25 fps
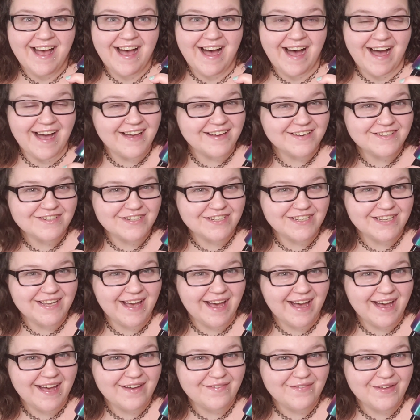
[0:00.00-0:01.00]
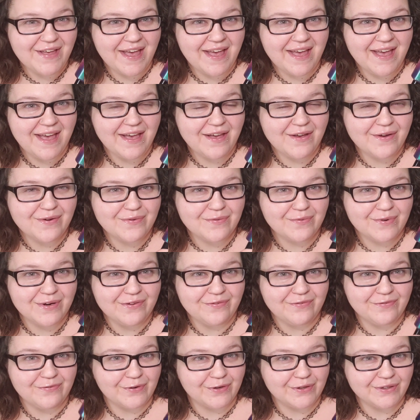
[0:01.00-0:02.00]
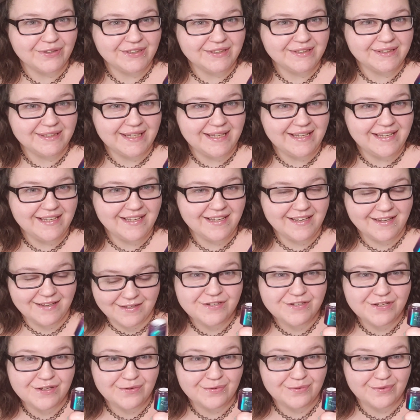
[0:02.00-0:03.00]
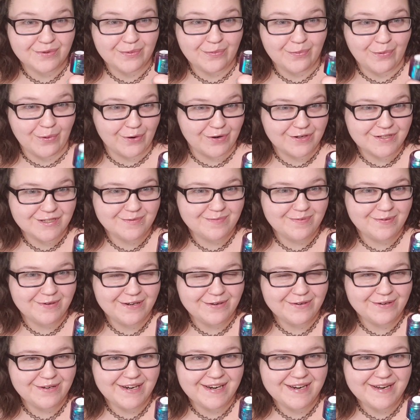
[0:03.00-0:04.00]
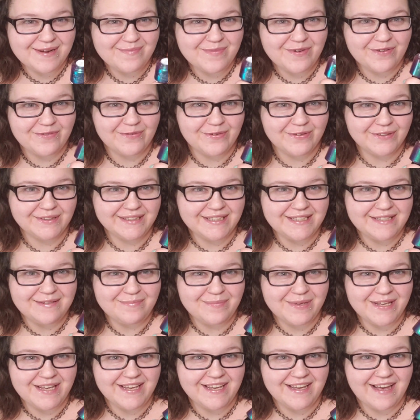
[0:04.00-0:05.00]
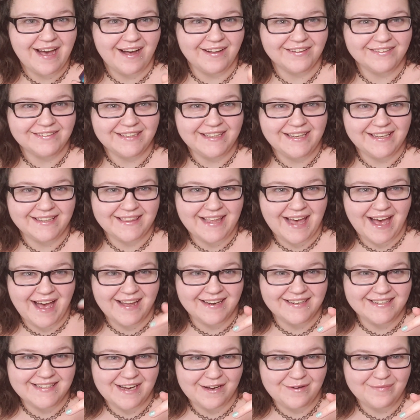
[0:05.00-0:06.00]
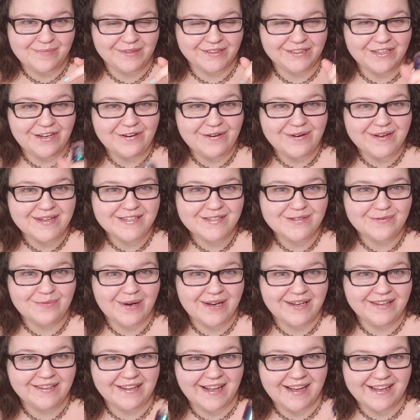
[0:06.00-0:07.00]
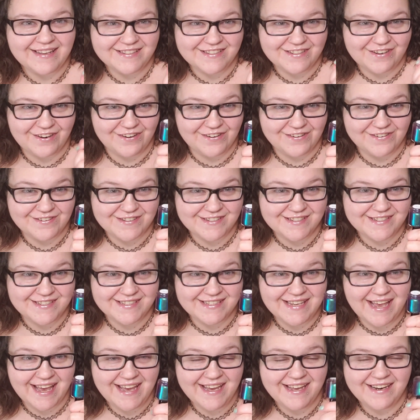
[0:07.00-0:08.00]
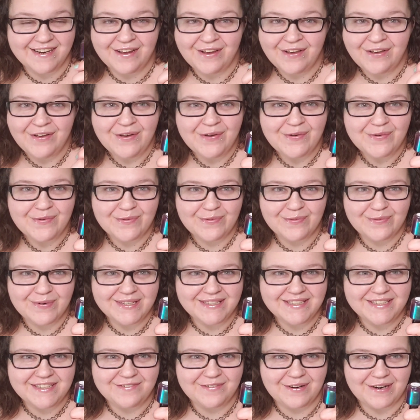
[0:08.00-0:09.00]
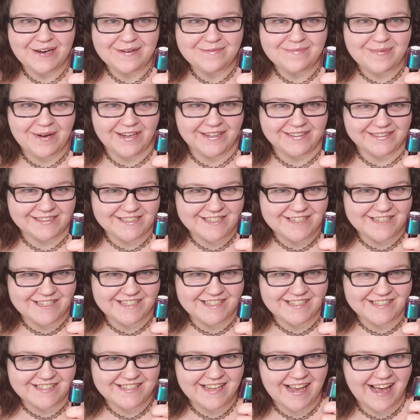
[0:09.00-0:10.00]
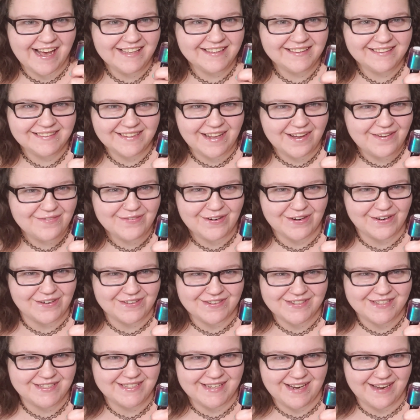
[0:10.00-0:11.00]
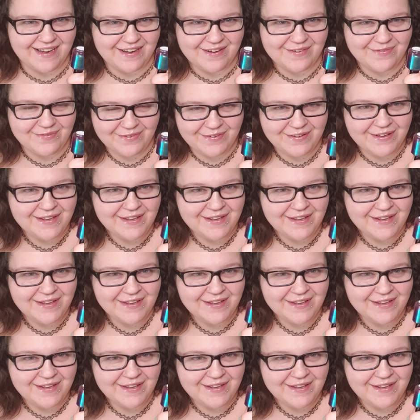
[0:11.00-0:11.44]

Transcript: I actually have a referral link to the rewards program for Lindy. I'll link that down below, as well as her site. Really great polishes. I love her stuff.